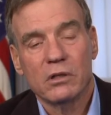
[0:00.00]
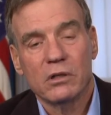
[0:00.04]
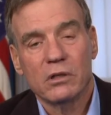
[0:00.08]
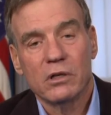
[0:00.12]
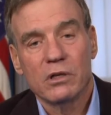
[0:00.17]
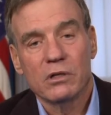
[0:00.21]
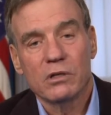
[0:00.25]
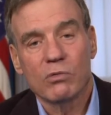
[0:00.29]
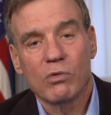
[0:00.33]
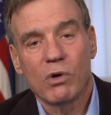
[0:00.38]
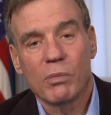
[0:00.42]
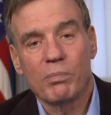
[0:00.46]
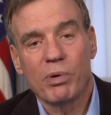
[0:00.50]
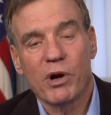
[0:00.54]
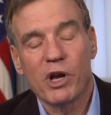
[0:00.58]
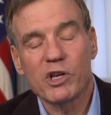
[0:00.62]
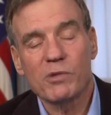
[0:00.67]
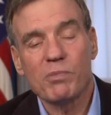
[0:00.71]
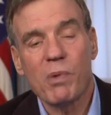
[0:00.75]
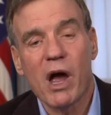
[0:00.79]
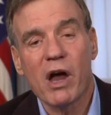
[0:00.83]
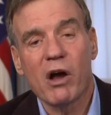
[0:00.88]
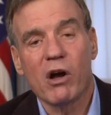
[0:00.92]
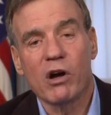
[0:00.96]
So, what breaks
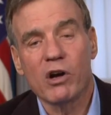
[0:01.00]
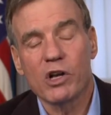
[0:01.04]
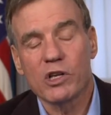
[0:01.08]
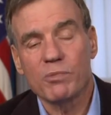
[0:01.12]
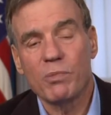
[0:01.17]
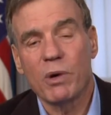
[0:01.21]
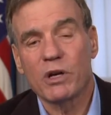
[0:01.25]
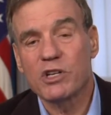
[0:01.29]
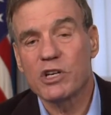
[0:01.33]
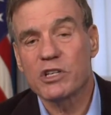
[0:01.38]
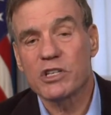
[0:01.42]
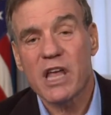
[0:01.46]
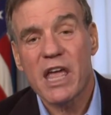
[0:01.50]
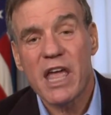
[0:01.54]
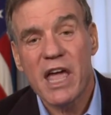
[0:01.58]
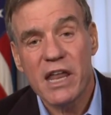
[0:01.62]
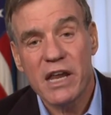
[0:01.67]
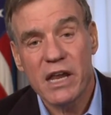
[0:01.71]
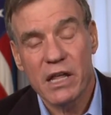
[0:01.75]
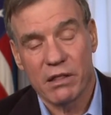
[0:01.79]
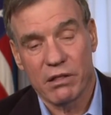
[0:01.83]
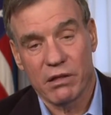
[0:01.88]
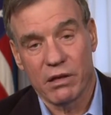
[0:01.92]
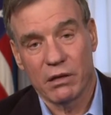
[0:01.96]
my heart as much as
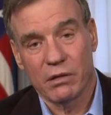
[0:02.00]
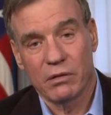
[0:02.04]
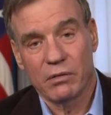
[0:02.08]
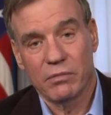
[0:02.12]
anything